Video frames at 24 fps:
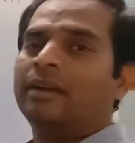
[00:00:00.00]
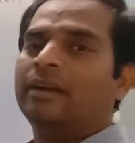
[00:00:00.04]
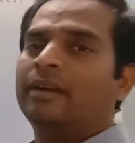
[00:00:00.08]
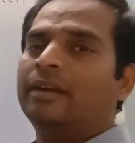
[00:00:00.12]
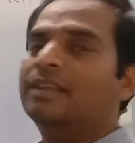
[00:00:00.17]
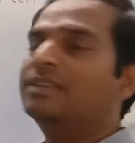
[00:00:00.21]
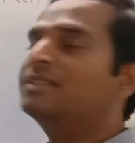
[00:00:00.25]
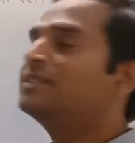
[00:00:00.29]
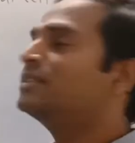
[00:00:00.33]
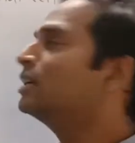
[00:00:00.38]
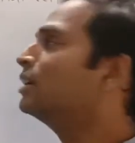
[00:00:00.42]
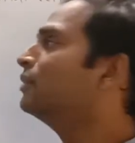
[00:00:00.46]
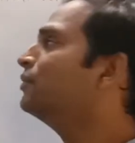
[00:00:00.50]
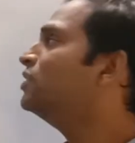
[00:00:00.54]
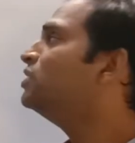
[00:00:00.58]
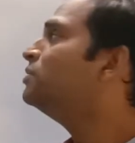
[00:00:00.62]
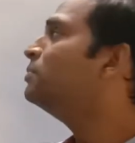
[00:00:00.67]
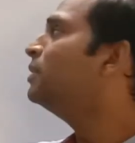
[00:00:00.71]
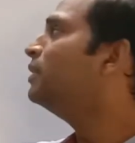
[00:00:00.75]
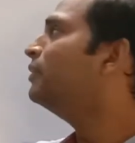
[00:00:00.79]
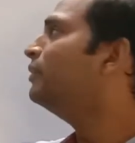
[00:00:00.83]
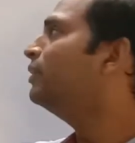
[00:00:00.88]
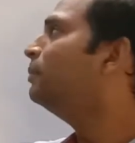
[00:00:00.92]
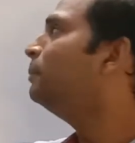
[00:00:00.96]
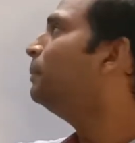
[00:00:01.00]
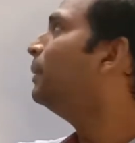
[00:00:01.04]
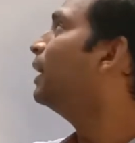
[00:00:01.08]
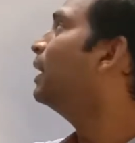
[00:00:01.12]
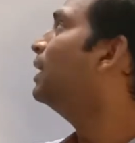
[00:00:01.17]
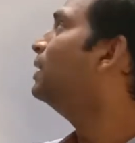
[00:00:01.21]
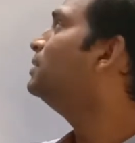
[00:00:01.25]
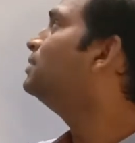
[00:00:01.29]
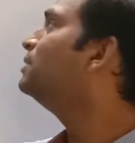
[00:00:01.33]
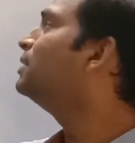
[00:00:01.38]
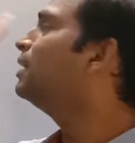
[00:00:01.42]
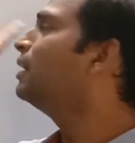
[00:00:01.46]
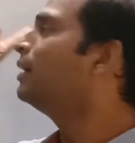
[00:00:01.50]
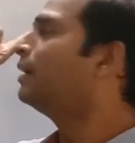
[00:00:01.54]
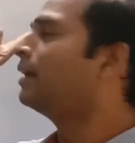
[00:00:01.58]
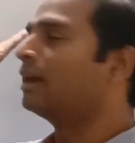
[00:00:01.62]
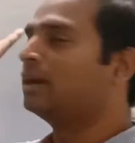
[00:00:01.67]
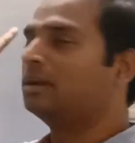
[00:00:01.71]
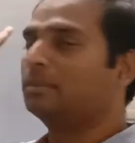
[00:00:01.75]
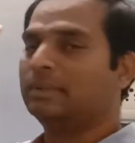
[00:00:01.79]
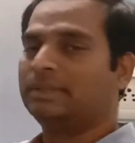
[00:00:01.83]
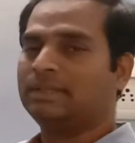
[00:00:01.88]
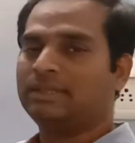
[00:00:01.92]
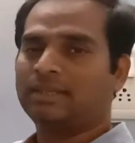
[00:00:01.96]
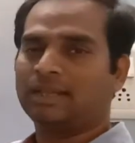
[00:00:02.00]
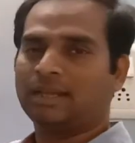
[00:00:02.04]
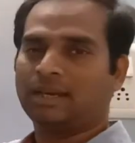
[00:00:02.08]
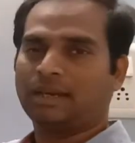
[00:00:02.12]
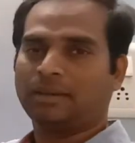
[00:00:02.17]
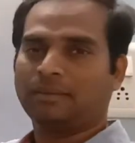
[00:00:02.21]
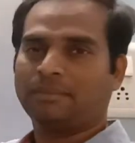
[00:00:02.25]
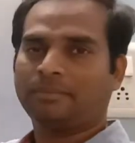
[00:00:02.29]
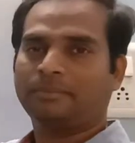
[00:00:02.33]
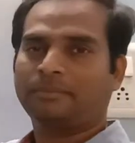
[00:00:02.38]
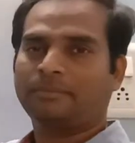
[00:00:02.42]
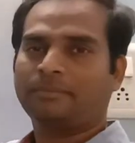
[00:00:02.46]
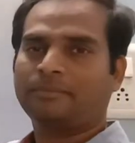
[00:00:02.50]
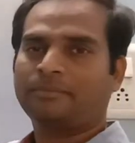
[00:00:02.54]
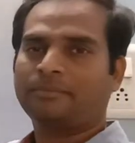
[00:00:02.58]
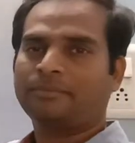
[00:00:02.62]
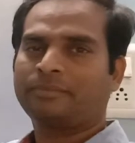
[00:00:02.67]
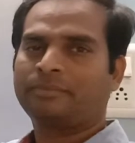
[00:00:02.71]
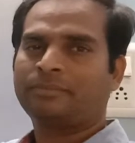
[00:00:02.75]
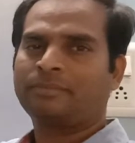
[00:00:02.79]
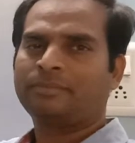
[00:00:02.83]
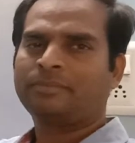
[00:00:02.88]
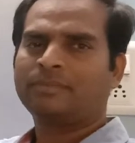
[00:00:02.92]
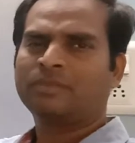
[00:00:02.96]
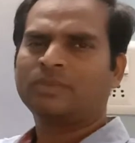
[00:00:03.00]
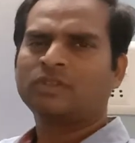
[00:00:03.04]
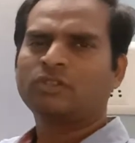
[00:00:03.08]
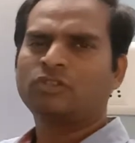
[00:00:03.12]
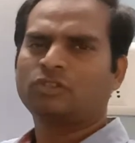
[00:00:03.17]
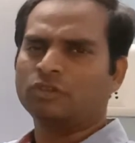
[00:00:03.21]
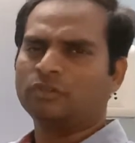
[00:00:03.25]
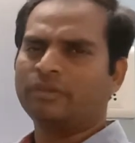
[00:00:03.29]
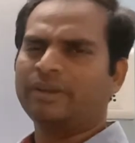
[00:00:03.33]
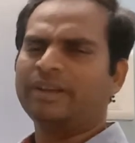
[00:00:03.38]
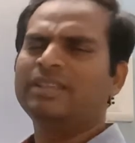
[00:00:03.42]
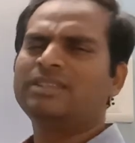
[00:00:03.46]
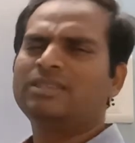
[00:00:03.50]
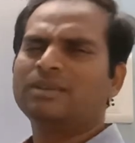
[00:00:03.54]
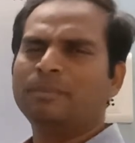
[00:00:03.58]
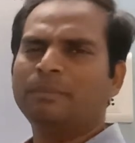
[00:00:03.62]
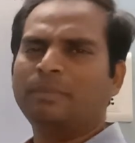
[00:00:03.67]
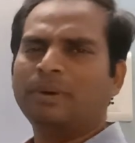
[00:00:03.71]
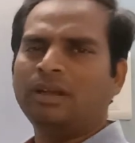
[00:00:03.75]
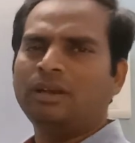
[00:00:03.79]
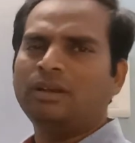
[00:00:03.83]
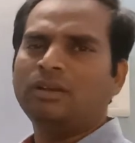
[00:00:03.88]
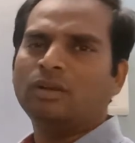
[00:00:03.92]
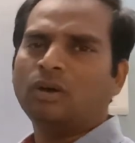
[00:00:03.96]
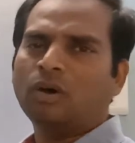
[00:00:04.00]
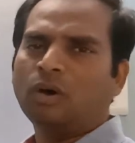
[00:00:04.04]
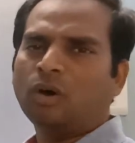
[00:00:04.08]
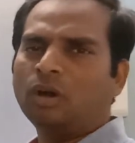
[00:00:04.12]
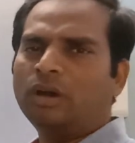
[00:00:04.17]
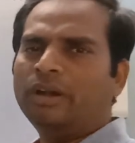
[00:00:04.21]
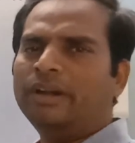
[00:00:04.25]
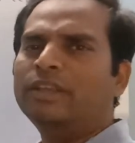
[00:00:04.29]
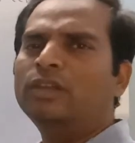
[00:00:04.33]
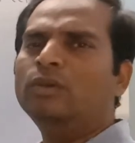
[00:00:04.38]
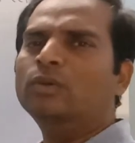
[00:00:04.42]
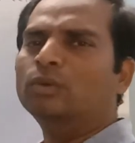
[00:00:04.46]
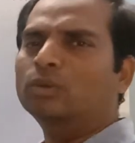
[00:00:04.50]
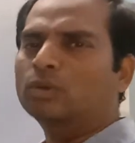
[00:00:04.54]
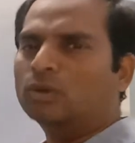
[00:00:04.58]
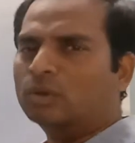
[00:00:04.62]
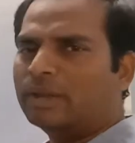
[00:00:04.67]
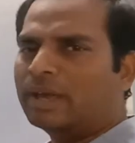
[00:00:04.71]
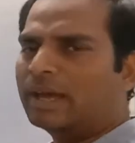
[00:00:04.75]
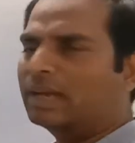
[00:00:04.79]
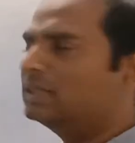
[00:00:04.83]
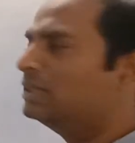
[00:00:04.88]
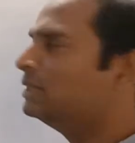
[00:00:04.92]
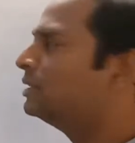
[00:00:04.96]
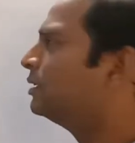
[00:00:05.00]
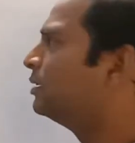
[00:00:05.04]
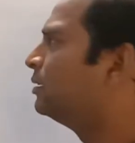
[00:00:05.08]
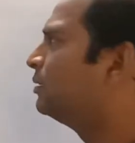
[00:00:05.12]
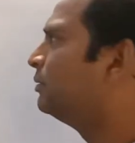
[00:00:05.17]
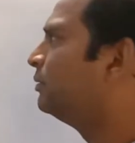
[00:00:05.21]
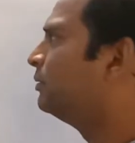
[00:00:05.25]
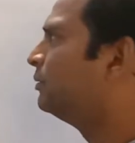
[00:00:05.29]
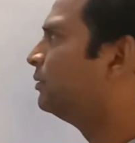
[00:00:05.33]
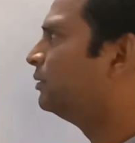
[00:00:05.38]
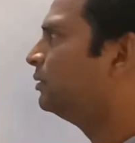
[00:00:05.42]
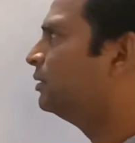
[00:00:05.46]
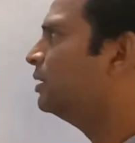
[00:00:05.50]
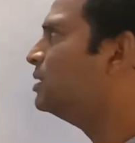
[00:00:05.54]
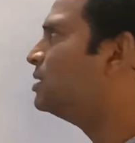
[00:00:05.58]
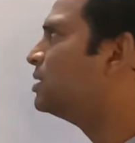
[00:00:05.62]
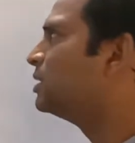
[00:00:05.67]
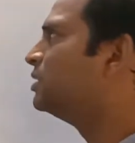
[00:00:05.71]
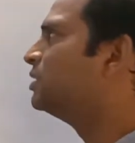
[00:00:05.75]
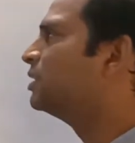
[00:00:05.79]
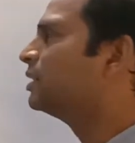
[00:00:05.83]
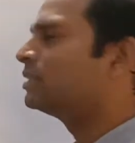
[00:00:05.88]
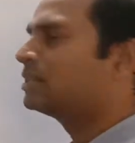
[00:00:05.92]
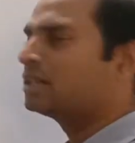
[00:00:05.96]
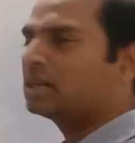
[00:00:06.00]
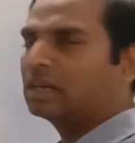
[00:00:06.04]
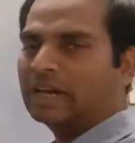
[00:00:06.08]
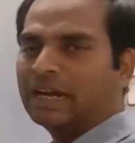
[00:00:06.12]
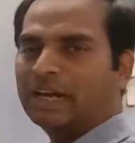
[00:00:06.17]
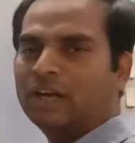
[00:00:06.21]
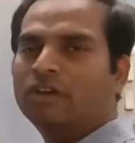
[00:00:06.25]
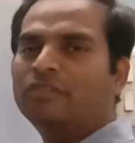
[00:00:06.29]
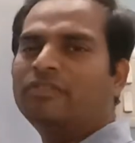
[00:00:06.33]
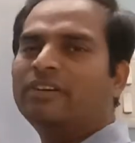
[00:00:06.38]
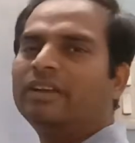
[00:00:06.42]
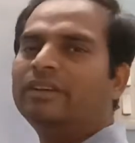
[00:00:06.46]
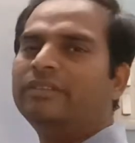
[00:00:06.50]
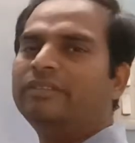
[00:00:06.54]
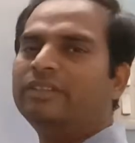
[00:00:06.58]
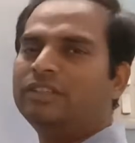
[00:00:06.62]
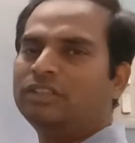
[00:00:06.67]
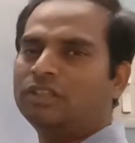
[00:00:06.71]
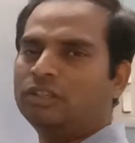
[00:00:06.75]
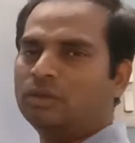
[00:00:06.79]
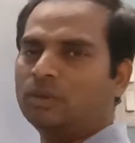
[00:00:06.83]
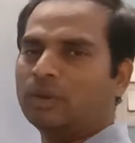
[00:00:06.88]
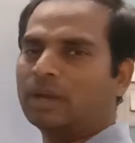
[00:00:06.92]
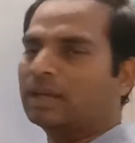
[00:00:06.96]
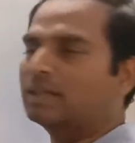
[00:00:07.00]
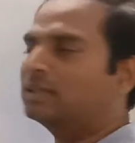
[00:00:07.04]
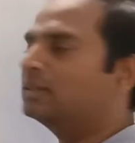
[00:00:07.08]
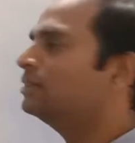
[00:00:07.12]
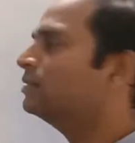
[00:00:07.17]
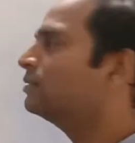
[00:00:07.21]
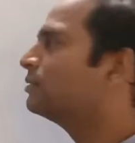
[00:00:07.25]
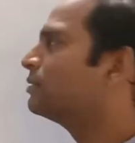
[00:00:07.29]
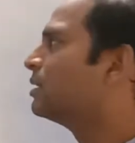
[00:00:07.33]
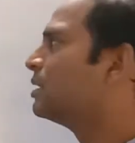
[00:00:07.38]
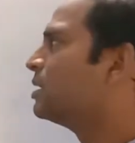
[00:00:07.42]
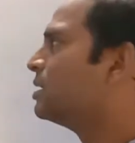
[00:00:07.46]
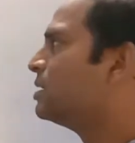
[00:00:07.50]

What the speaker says: Distinguish between plant cell and animal cell. So very simple, already you know the answer. This is just a kind of a revision, you can